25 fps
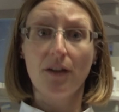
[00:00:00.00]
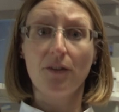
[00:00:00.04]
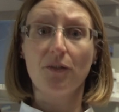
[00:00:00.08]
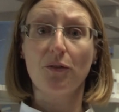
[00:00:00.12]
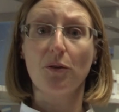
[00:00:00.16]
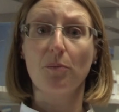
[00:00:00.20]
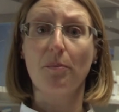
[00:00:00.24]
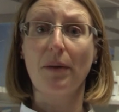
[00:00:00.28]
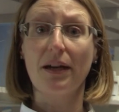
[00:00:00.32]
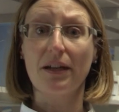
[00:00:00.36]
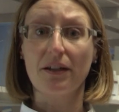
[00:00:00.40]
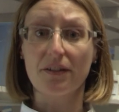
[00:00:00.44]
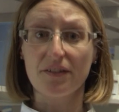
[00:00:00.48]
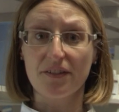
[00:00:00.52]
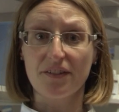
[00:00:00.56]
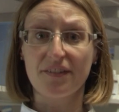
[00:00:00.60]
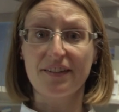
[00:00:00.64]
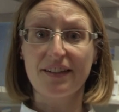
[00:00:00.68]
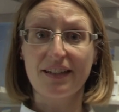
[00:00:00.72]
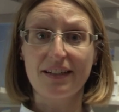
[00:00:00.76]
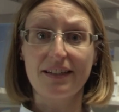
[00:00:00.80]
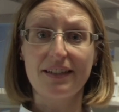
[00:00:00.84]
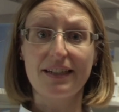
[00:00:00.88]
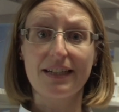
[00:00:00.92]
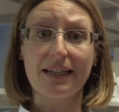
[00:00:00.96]
So by
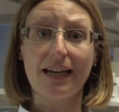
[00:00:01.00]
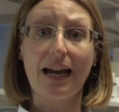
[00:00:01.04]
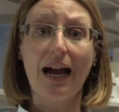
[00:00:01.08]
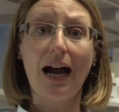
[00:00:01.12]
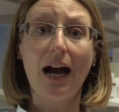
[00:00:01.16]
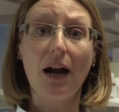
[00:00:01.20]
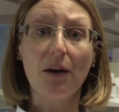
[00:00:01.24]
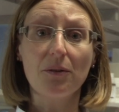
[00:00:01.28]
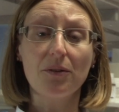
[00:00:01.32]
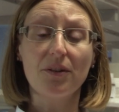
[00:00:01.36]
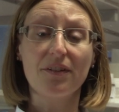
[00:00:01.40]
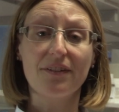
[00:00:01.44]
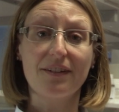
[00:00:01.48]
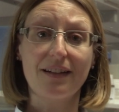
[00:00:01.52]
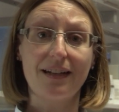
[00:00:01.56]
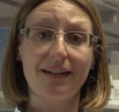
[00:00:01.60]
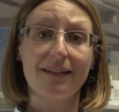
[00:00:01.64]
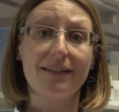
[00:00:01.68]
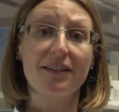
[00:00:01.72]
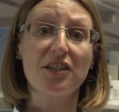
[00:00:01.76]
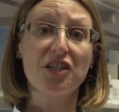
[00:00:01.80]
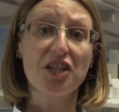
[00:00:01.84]
understanding how the cells